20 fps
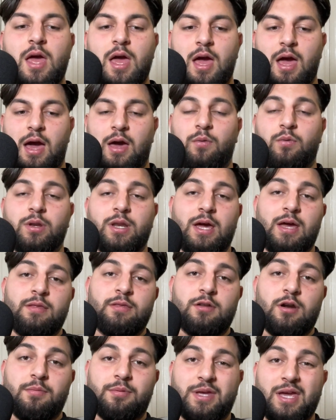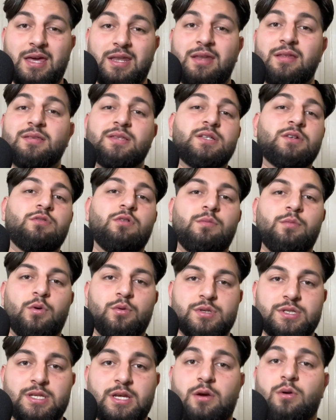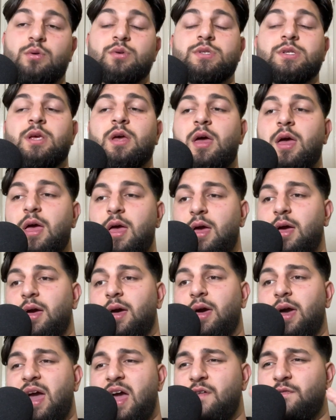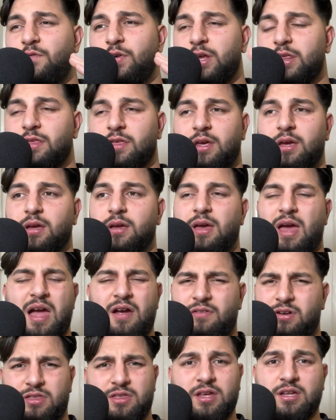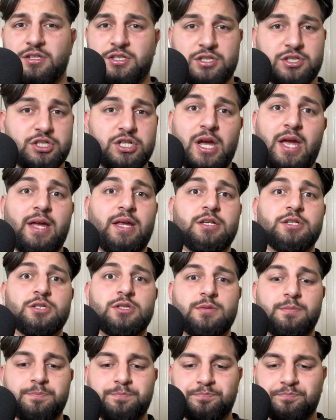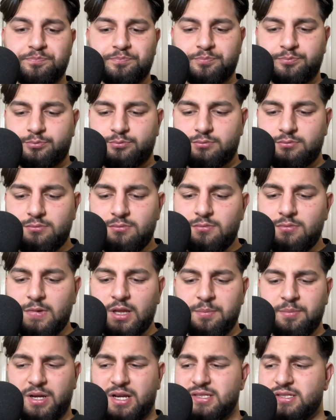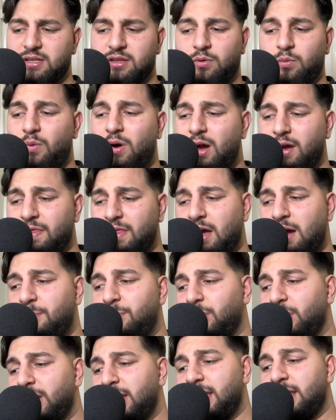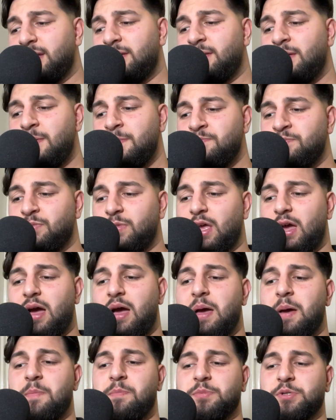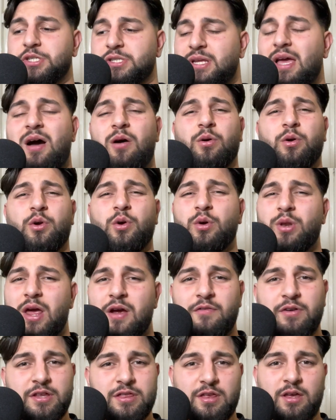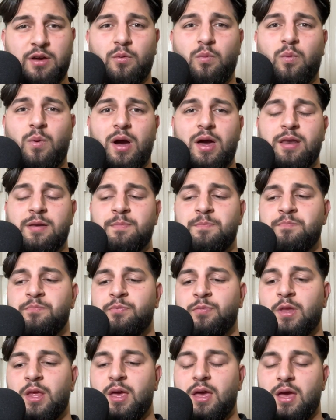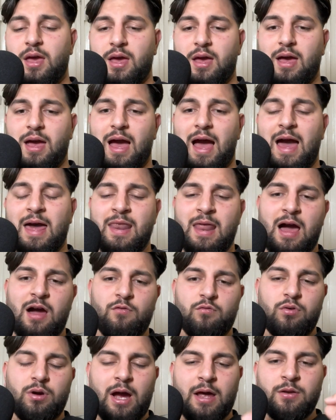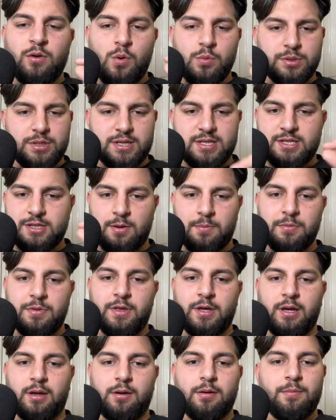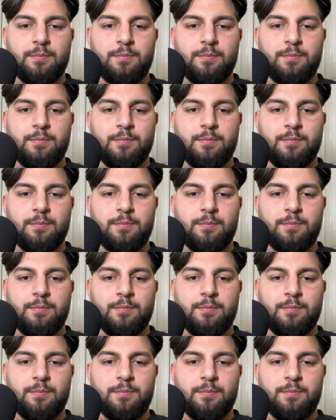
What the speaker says: And when I ended up getting into remote sales, everything just changed because of the work that I put in, just how good everything went. And I noticed something.